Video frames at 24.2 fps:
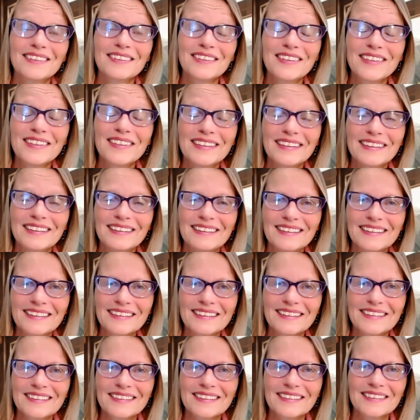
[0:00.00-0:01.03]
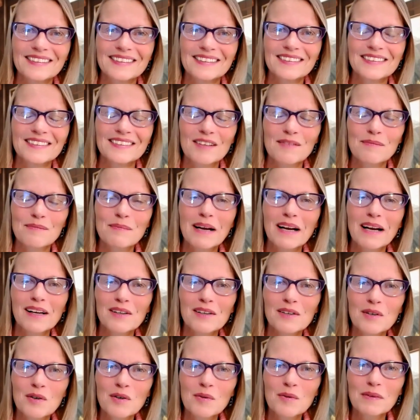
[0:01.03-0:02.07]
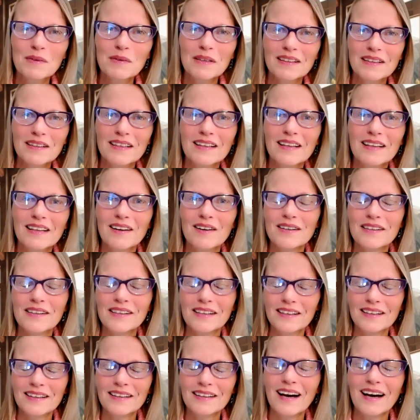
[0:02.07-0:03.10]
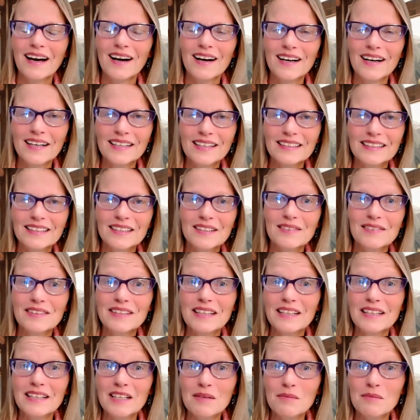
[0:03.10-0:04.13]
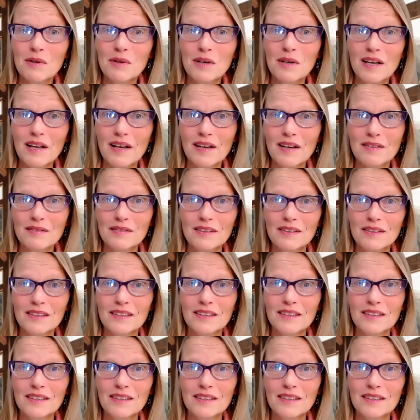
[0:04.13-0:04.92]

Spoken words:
Good. Come back home in the heart with a little more love.